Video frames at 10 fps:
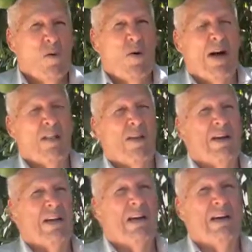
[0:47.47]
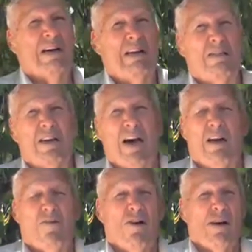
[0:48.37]
Well,
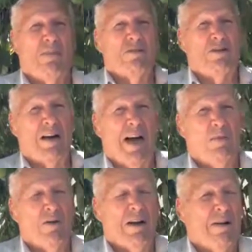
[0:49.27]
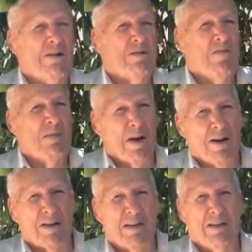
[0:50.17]
I've heard about the cowboy artists of
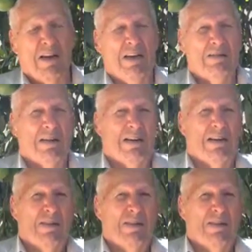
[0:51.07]
America, and